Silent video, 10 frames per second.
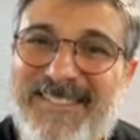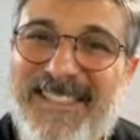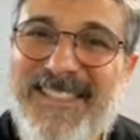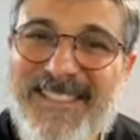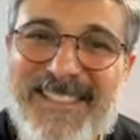
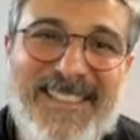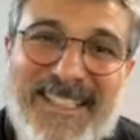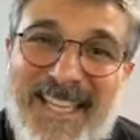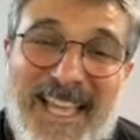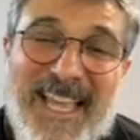right?
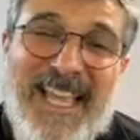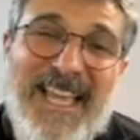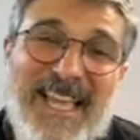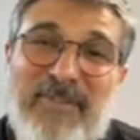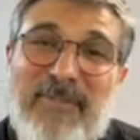
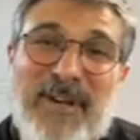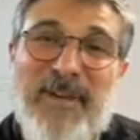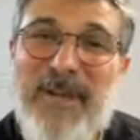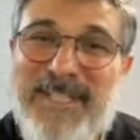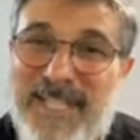In a
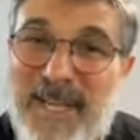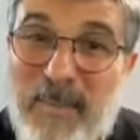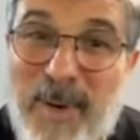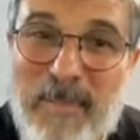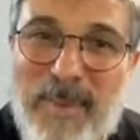funny way, it's like a
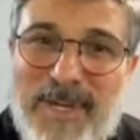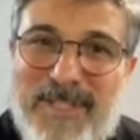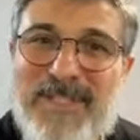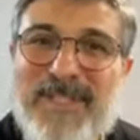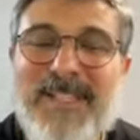mob
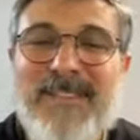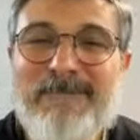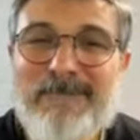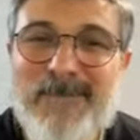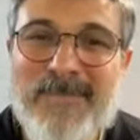boss.
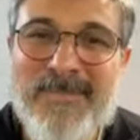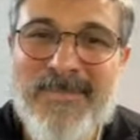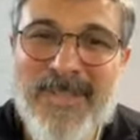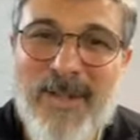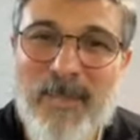
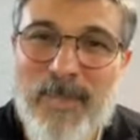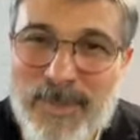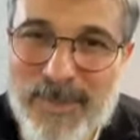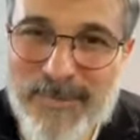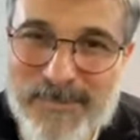
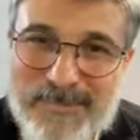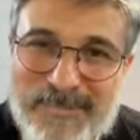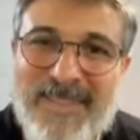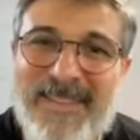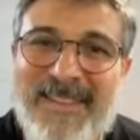Alberto,
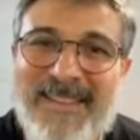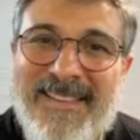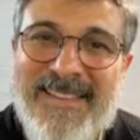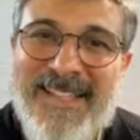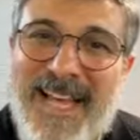
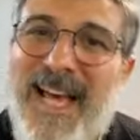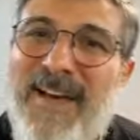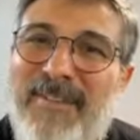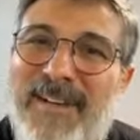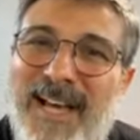I
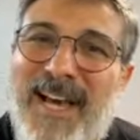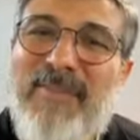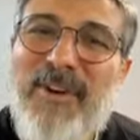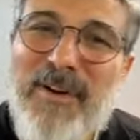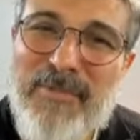
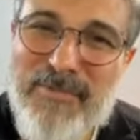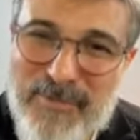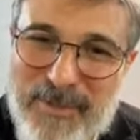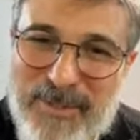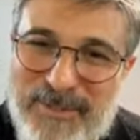have an offer
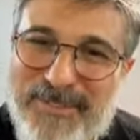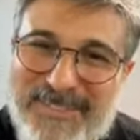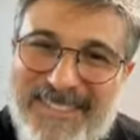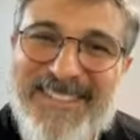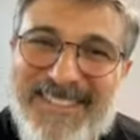for you
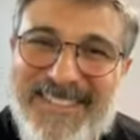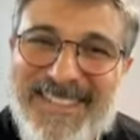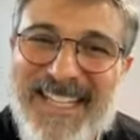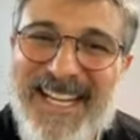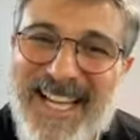
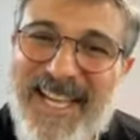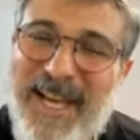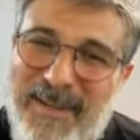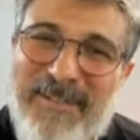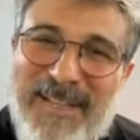that
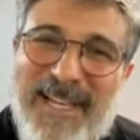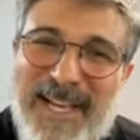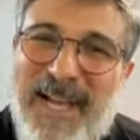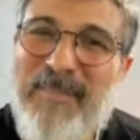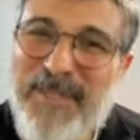
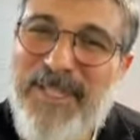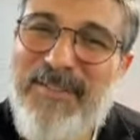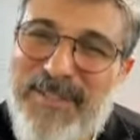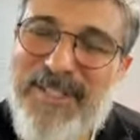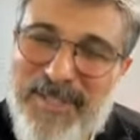I
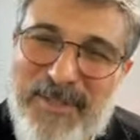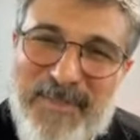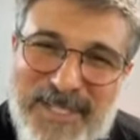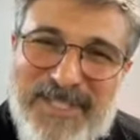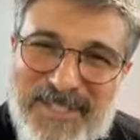believe is in your
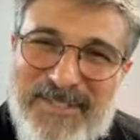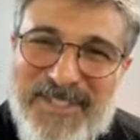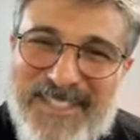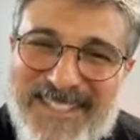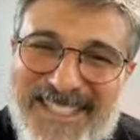best
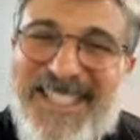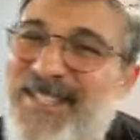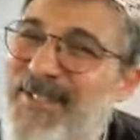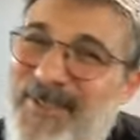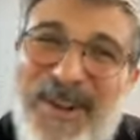interest. It
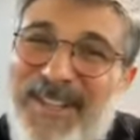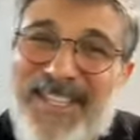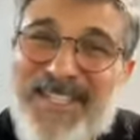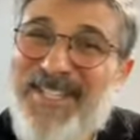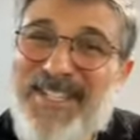just
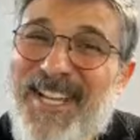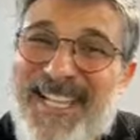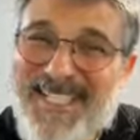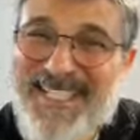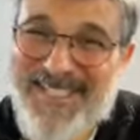strongly
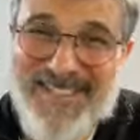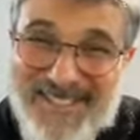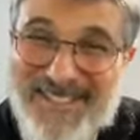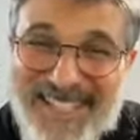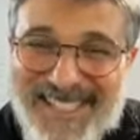suggests,
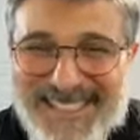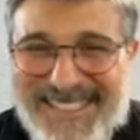right?